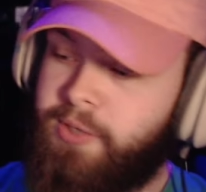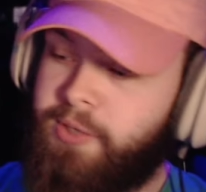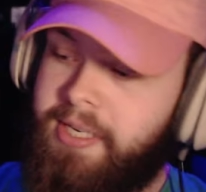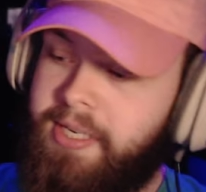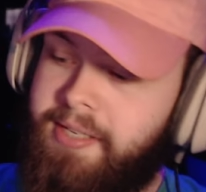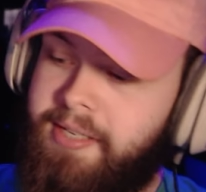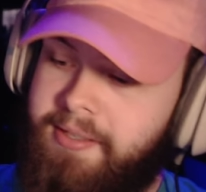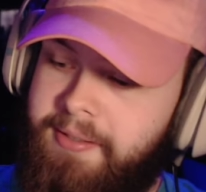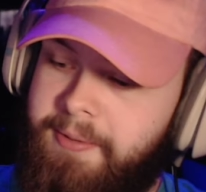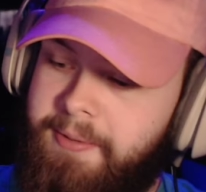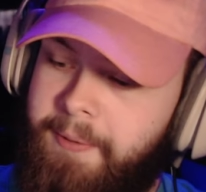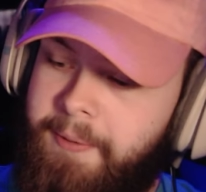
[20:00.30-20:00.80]
the
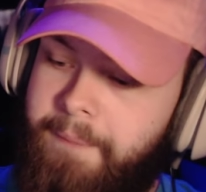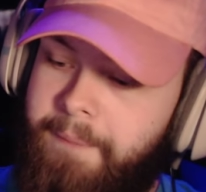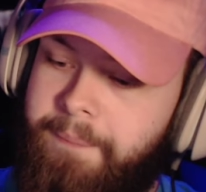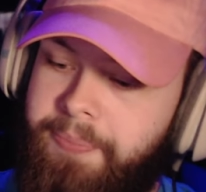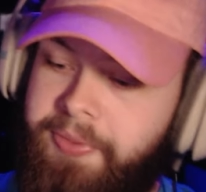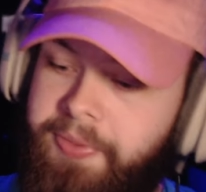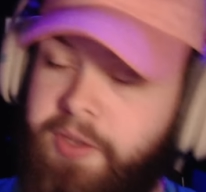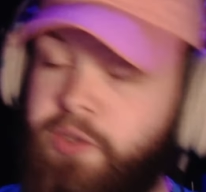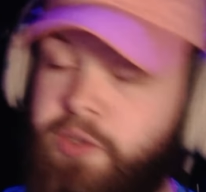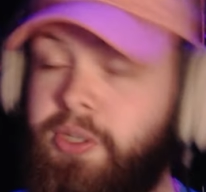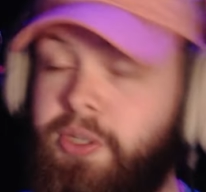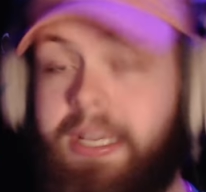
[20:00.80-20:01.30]
season
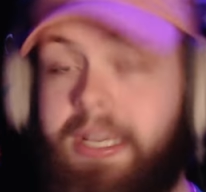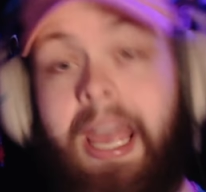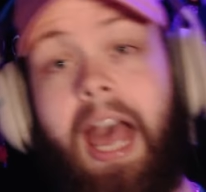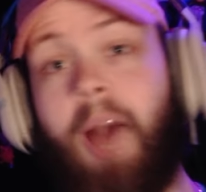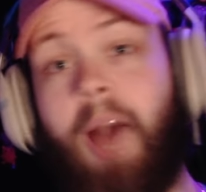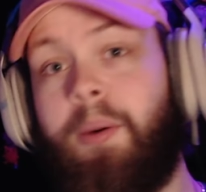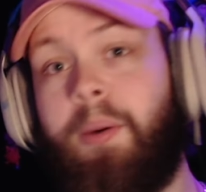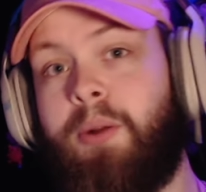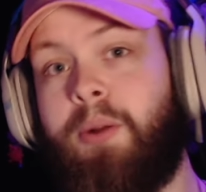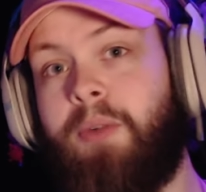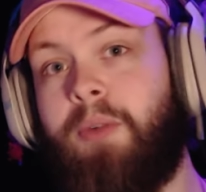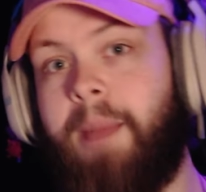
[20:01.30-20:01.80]
to see
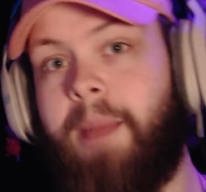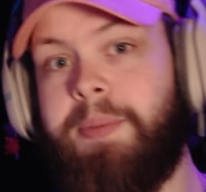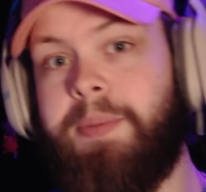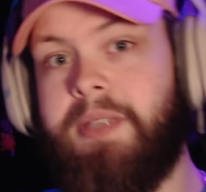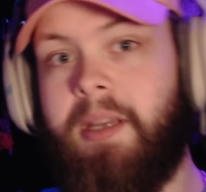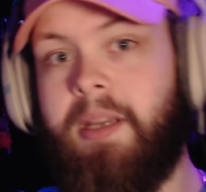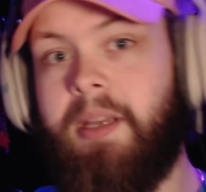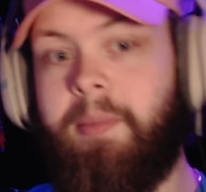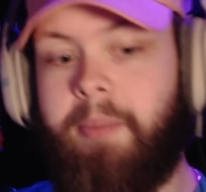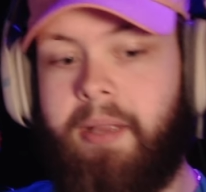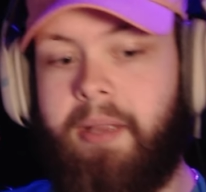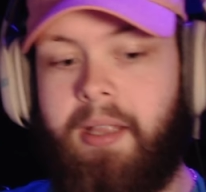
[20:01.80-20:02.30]
how it
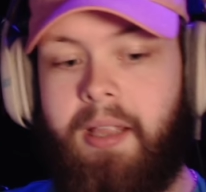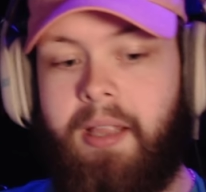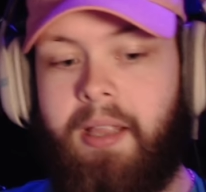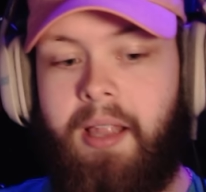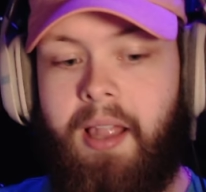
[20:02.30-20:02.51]
wraps up.